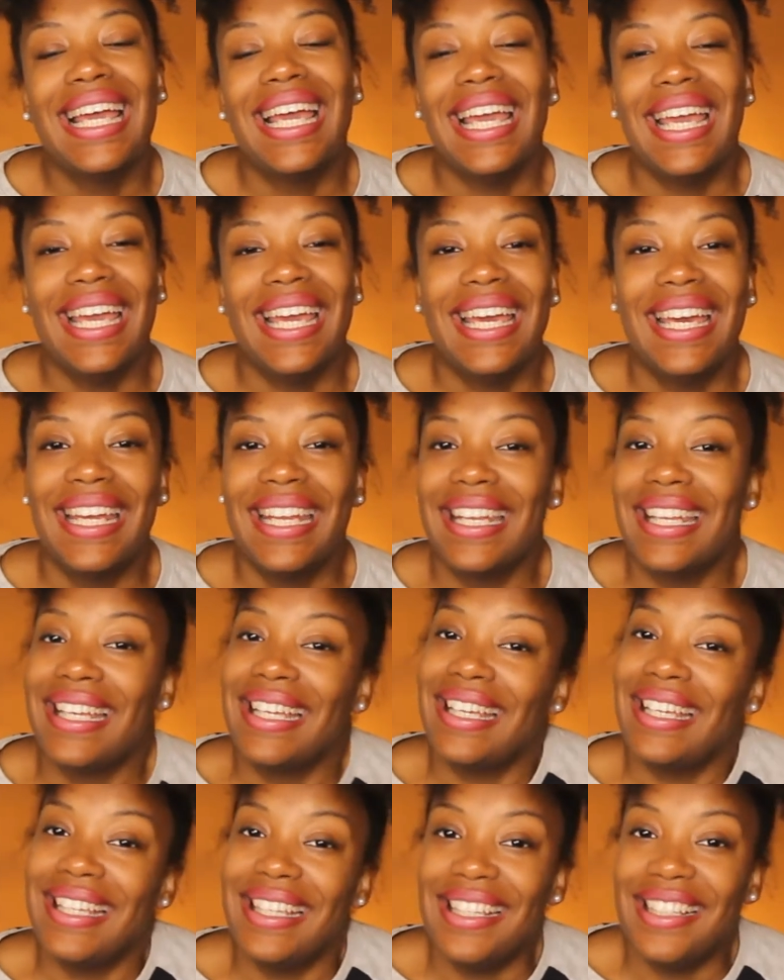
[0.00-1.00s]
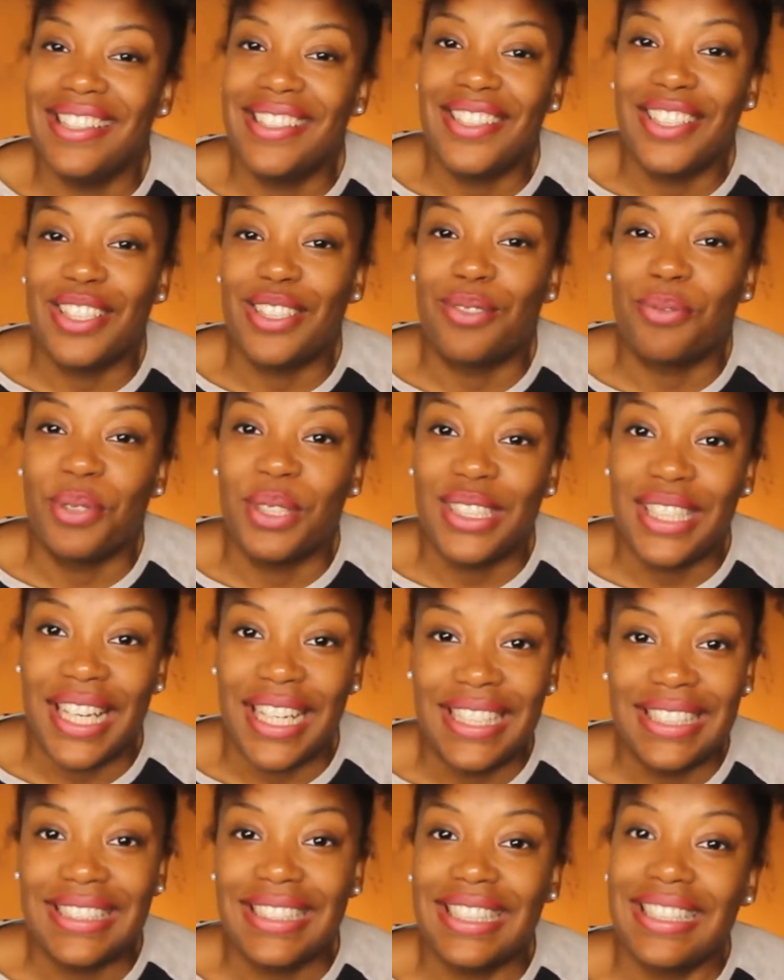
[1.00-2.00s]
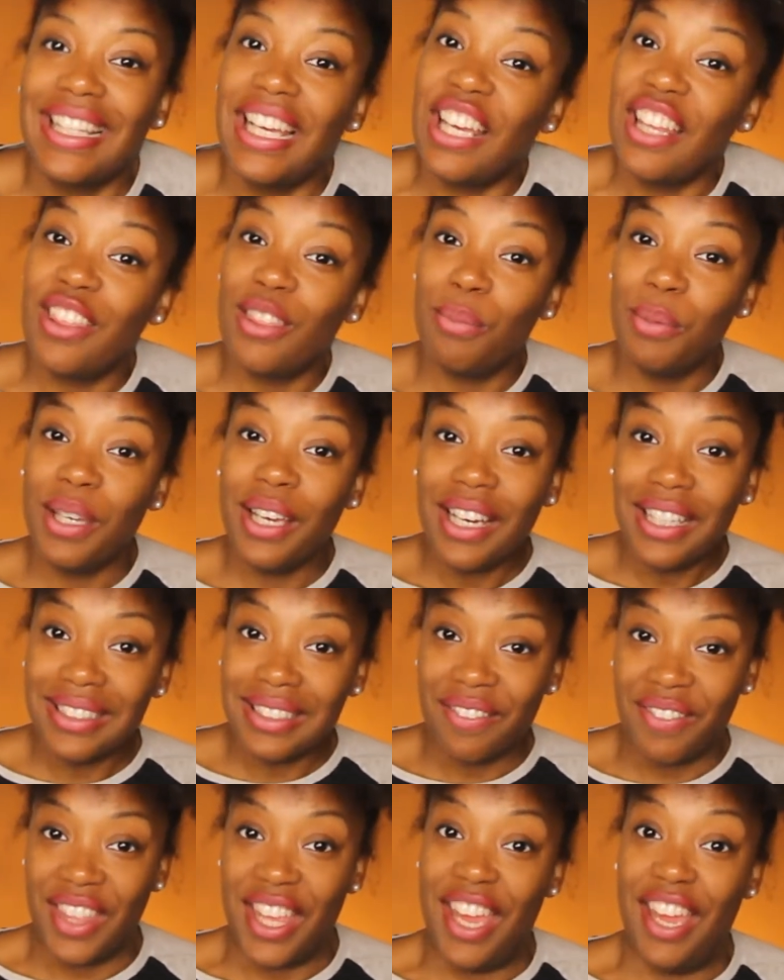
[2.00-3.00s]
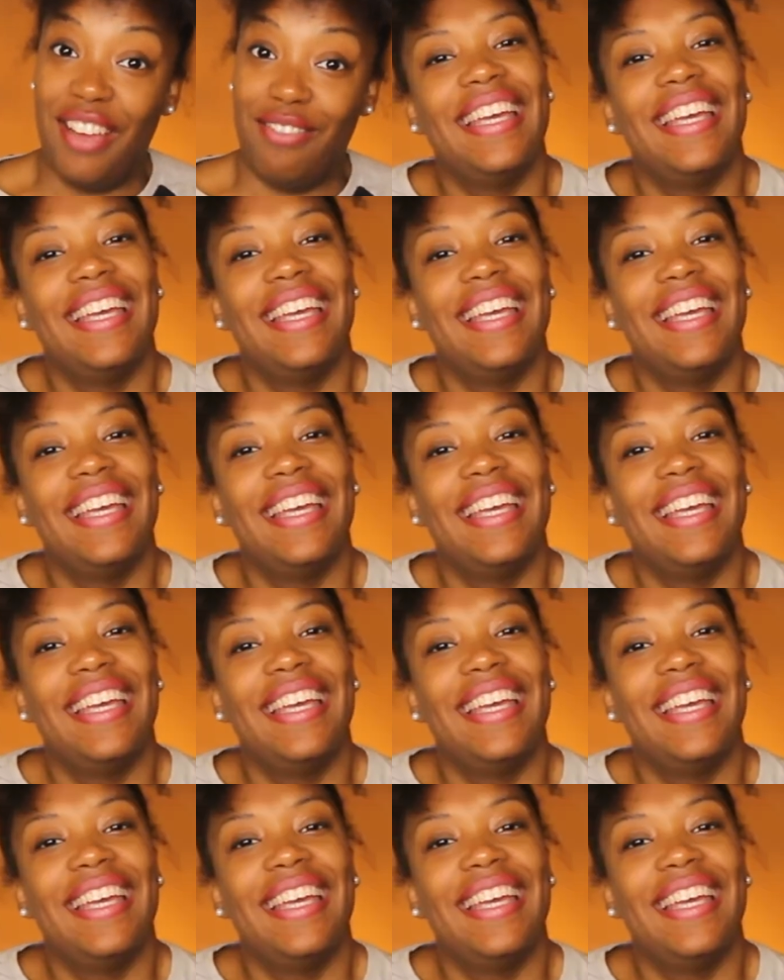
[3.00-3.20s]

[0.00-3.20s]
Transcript: and it just retains the length because of that.